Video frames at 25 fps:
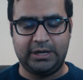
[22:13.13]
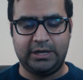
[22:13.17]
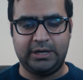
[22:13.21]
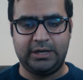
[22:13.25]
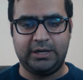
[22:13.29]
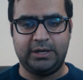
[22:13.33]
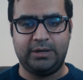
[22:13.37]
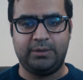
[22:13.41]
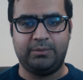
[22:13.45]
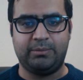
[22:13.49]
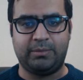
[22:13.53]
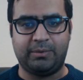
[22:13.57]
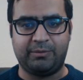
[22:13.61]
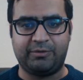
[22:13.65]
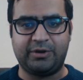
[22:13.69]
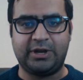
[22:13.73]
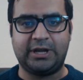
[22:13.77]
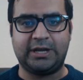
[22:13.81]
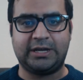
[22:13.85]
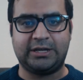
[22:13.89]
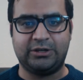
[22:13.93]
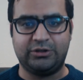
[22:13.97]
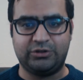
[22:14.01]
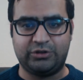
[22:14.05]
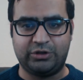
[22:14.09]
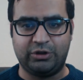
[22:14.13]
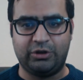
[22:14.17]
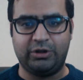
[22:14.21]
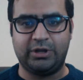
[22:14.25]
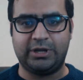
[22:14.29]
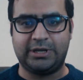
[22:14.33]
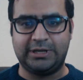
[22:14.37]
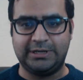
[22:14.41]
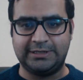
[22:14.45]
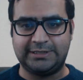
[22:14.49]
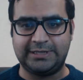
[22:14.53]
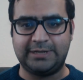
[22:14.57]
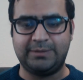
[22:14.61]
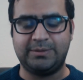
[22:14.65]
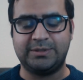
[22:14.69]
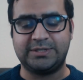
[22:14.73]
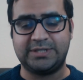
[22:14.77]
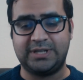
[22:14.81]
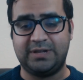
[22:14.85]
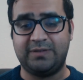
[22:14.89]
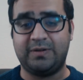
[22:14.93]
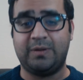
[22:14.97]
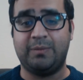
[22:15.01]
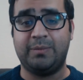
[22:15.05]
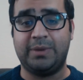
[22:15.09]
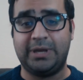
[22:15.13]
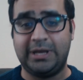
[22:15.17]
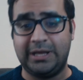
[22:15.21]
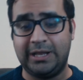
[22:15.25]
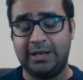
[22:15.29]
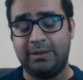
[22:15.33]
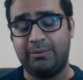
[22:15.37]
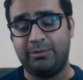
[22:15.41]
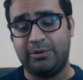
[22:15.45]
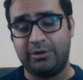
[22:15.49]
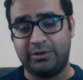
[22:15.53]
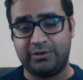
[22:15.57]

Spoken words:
I'm trying to contain myself. I'm ill.